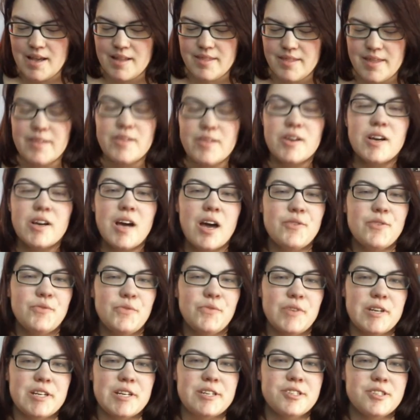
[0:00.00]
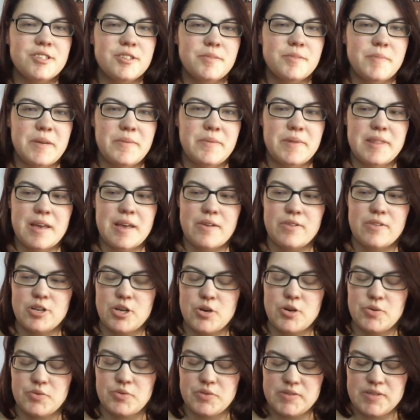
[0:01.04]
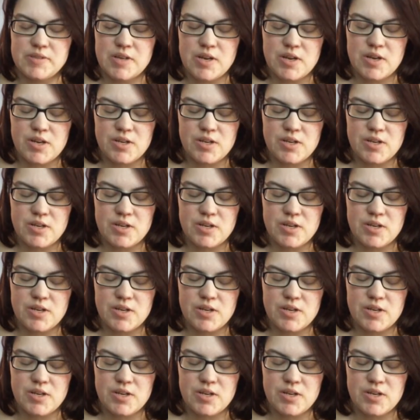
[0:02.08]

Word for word: they look unfinished to me without a nose.